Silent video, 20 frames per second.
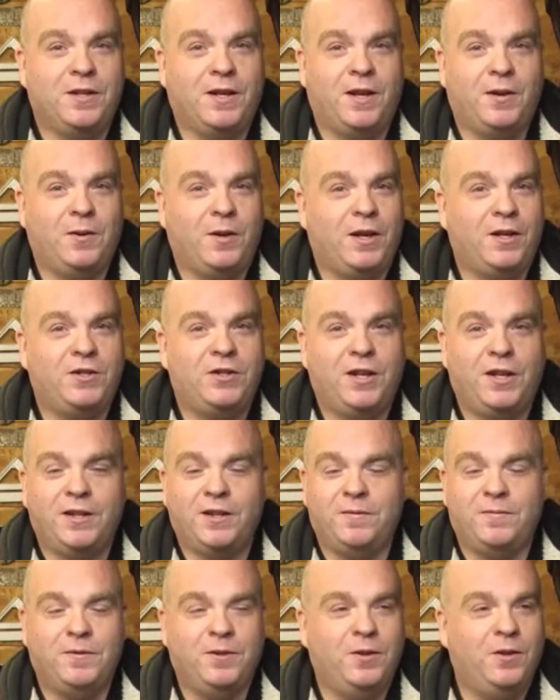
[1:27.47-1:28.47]
I checked
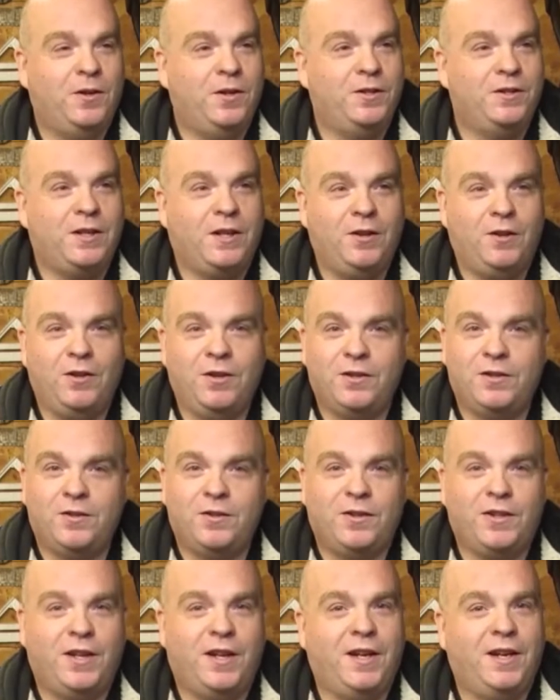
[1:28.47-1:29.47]
the fluids, I looked
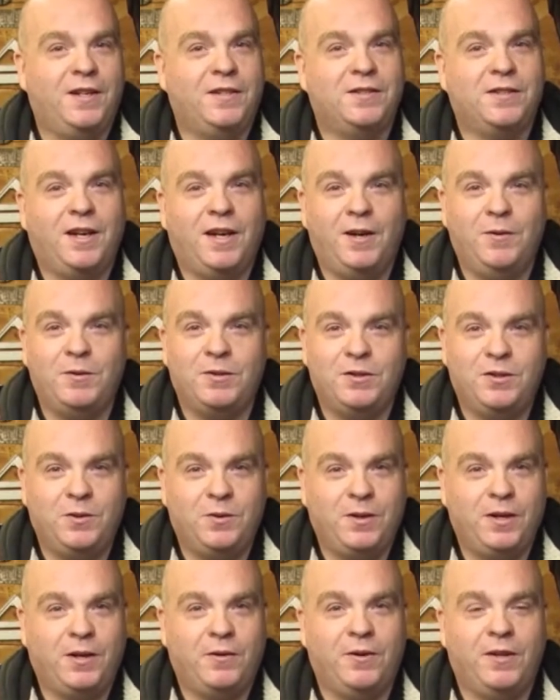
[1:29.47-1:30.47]
at things, I was
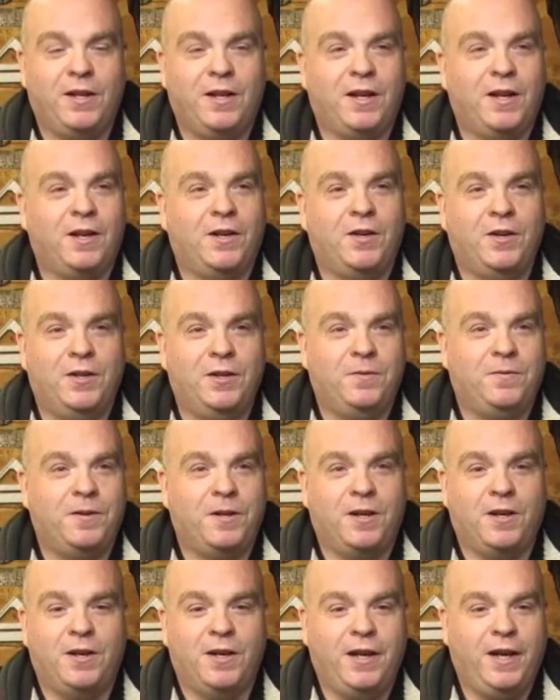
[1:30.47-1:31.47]
doing everything I could to
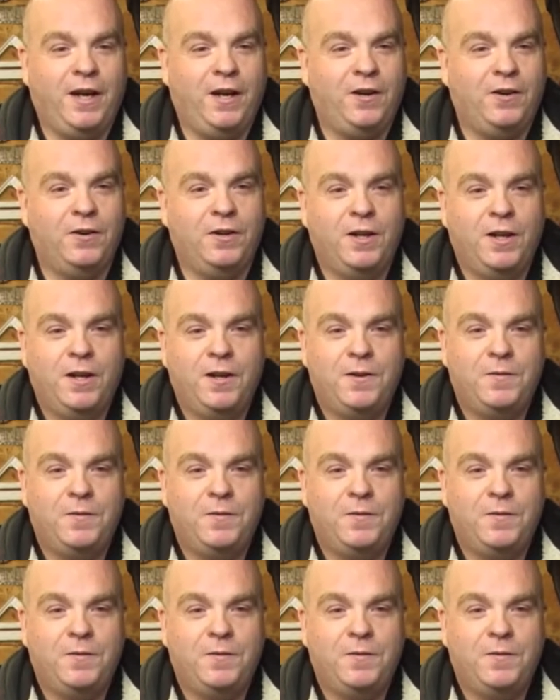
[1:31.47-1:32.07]
figure it out.